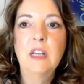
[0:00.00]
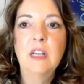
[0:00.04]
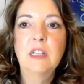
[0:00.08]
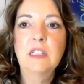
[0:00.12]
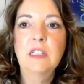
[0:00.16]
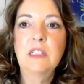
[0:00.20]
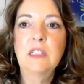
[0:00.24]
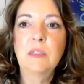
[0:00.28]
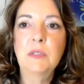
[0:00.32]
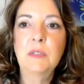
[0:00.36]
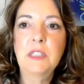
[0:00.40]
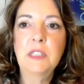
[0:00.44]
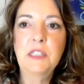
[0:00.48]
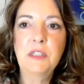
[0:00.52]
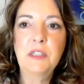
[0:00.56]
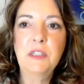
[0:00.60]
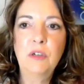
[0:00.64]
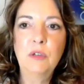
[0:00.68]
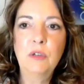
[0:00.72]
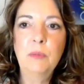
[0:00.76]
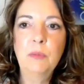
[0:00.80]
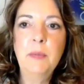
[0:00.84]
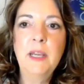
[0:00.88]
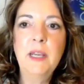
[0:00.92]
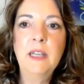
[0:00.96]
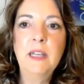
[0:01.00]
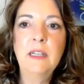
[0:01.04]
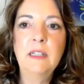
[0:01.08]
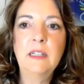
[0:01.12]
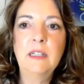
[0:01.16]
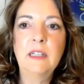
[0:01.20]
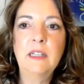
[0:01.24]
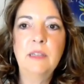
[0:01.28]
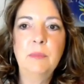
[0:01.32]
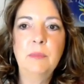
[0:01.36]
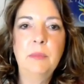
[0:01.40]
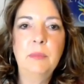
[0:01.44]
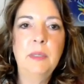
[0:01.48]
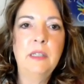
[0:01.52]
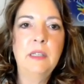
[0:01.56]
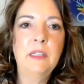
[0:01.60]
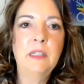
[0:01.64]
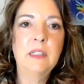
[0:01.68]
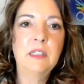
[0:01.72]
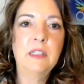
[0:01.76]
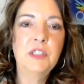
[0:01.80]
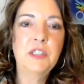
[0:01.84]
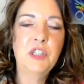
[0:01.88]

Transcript: So a soulmate can be a